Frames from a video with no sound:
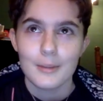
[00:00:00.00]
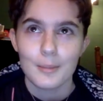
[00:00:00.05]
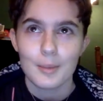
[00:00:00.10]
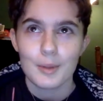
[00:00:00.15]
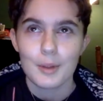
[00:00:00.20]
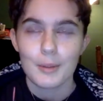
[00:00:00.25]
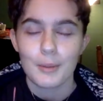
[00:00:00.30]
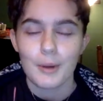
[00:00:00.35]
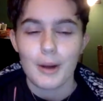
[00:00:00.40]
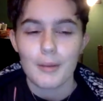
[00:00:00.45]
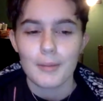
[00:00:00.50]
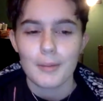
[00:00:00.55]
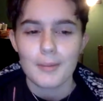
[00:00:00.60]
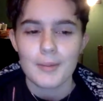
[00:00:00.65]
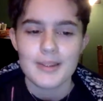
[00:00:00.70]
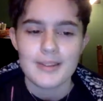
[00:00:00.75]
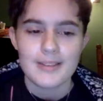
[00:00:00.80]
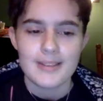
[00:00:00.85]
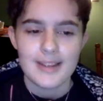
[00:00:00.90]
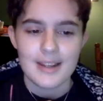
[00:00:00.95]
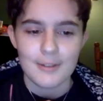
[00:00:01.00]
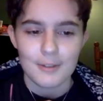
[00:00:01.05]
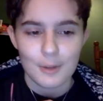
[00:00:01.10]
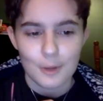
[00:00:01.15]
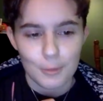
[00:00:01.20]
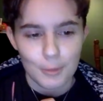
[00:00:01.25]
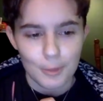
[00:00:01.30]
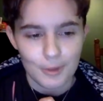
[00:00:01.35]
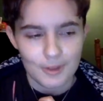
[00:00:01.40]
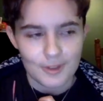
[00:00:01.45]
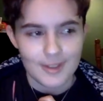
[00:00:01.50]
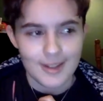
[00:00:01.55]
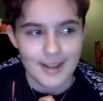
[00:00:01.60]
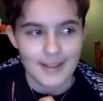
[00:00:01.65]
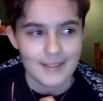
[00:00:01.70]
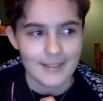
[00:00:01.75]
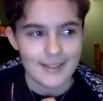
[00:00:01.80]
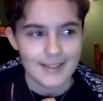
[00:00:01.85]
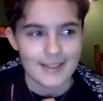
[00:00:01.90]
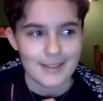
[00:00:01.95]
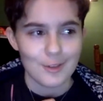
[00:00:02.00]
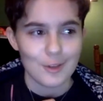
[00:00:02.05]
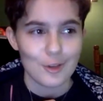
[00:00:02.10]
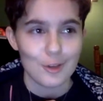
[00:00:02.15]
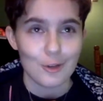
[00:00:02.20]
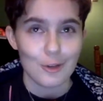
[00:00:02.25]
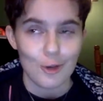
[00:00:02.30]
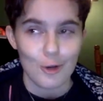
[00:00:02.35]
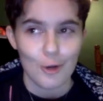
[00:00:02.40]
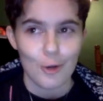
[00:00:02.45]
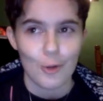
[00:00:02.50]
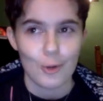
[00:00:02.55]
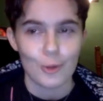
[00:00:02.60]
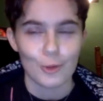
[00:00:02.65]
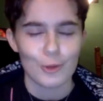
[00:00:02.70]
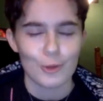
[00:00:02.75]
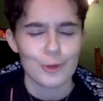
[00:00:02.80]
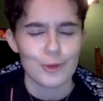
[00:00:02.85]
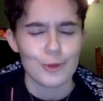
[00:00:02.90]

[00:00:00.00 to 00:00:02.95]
but the problem is David's personality is so